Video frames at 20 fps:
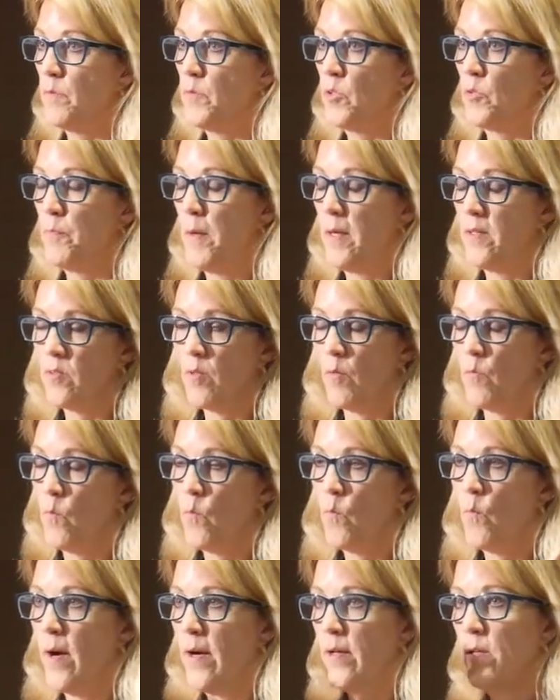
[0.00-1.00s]
just based
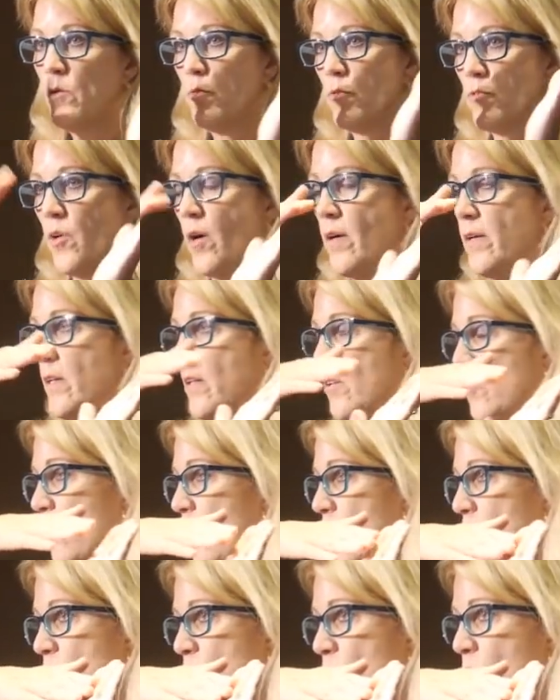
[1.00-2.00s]
on where you started as
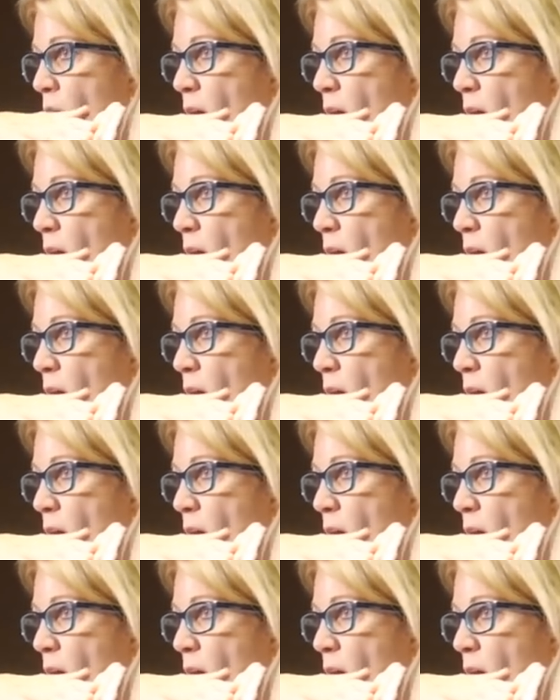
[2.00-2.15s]
far as your